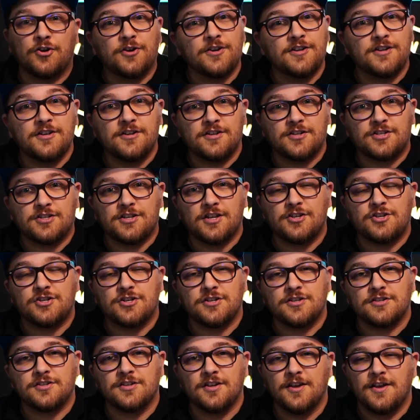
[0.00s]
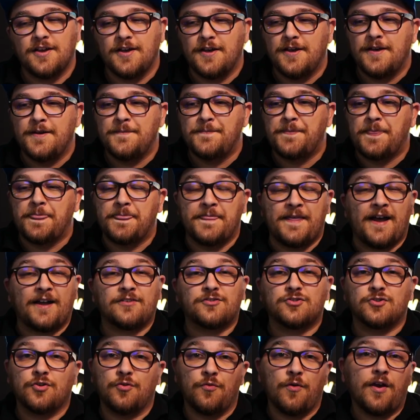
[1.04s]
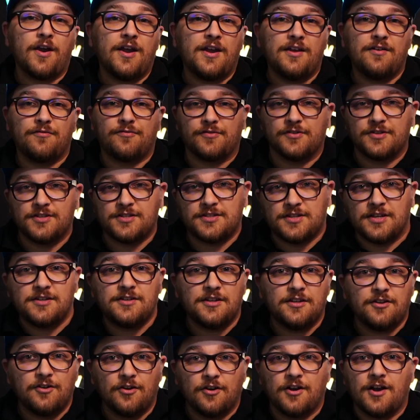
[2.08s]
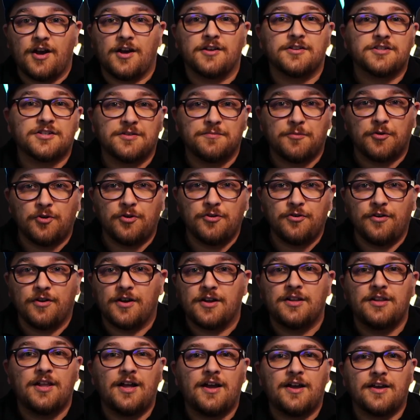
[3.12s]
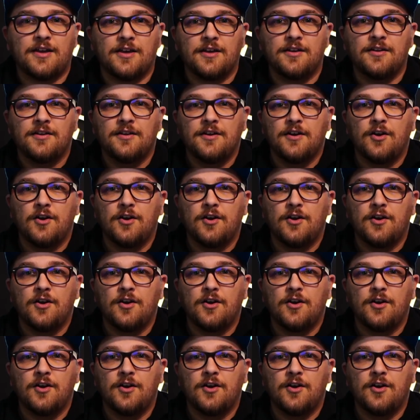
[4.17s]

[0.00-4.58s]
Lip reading: it into stitches. That's great for sending your customer or your client